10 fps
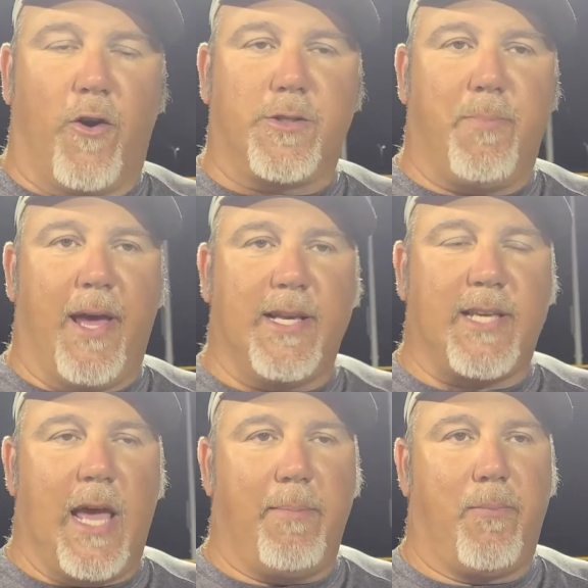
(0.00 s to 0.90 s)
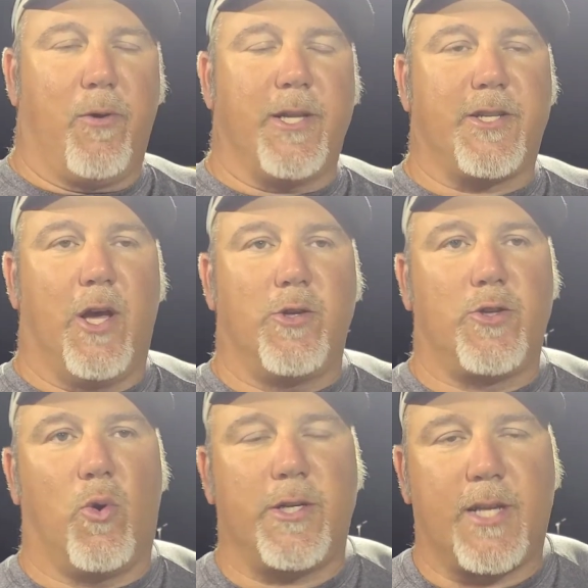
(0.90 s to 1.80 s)
first base, Abby Bristow,
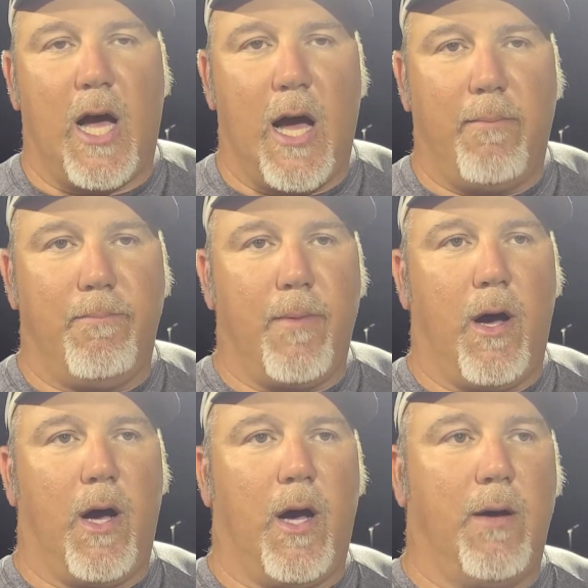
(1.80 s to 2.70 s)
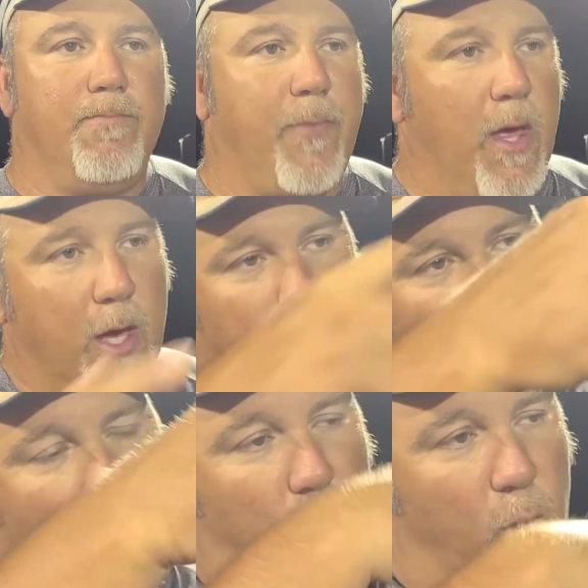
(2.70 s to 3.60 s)
shortstop,
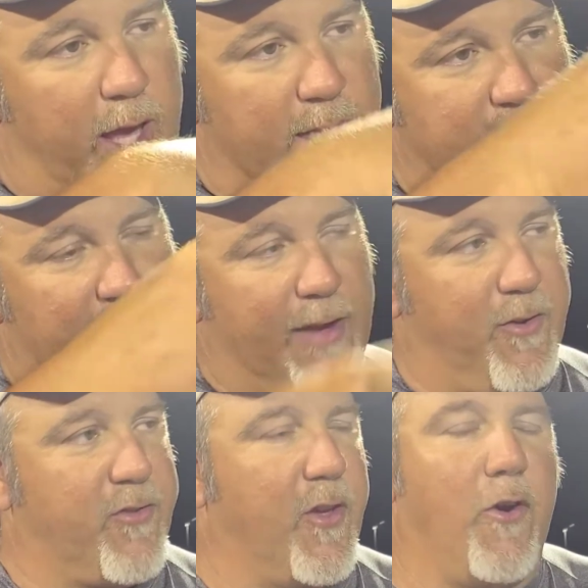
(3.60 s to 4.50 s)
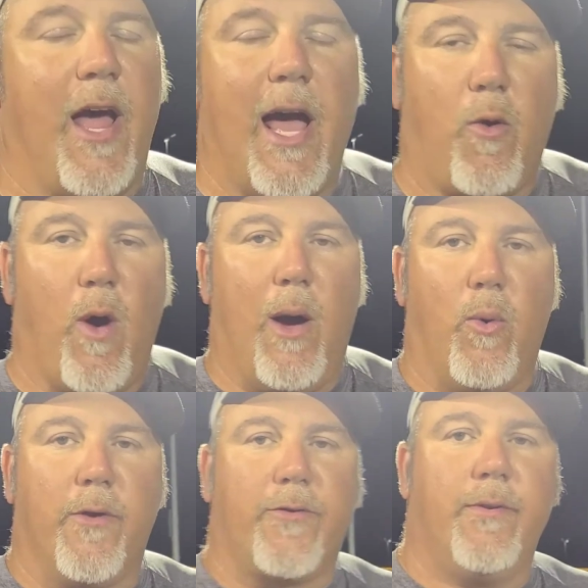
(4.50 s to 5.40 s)
two twins and left and center nine,
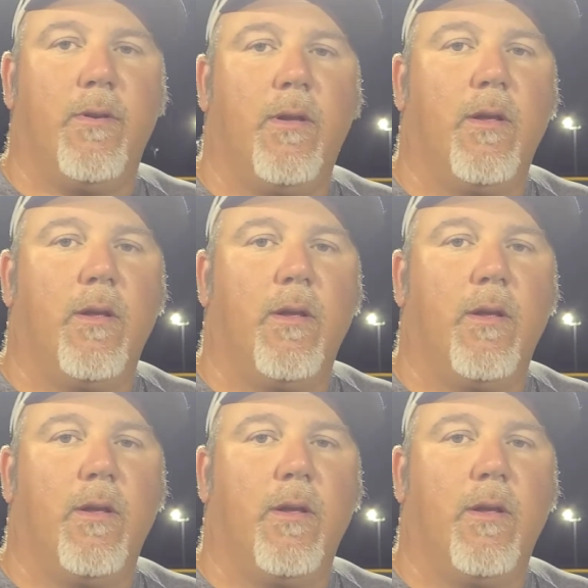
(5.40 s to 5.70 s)
Kawhi Wilson.